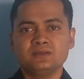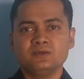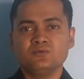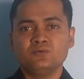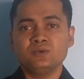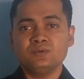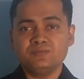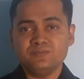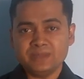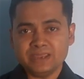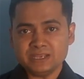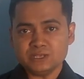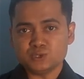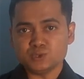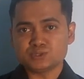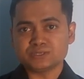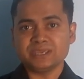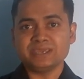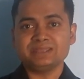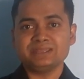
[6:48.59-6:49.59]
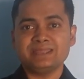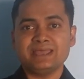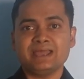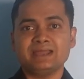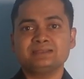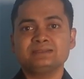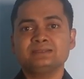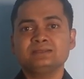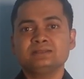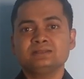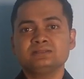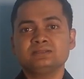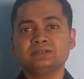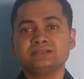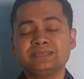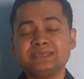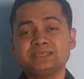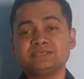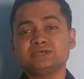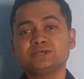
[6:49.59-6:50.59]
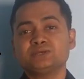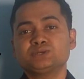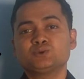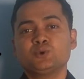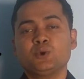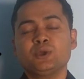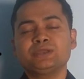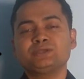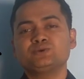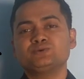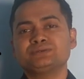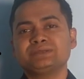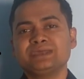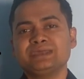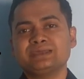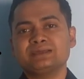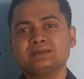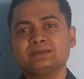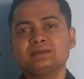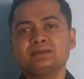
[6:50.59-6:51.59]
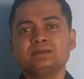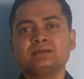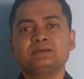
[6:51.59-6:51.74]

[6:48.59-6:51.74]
We mean to say that the teacher is going to take